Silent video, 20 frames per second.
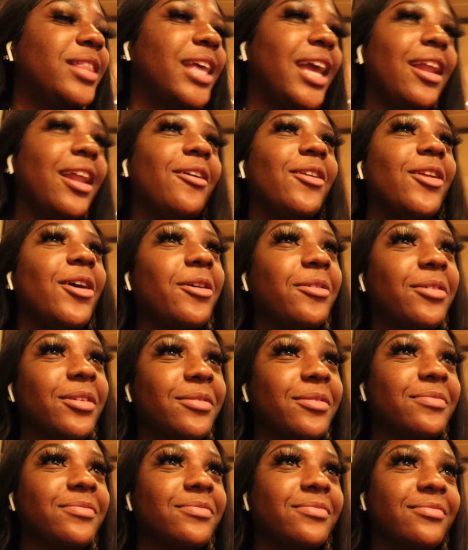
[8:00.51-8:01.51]
they don't know me.
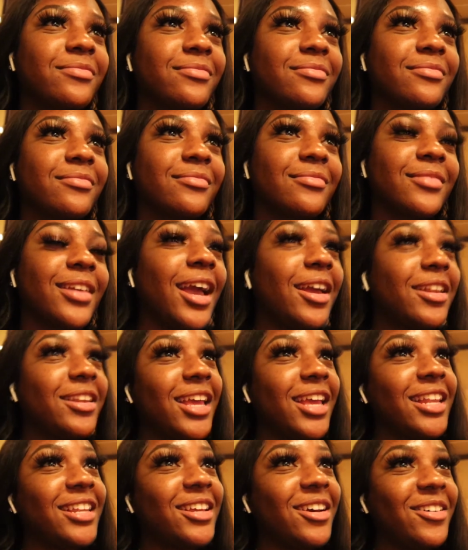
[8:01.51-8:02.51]
I,
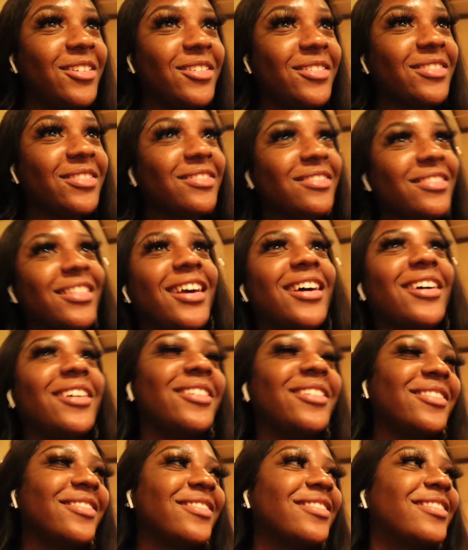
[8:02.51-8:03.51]
it don't. Oh.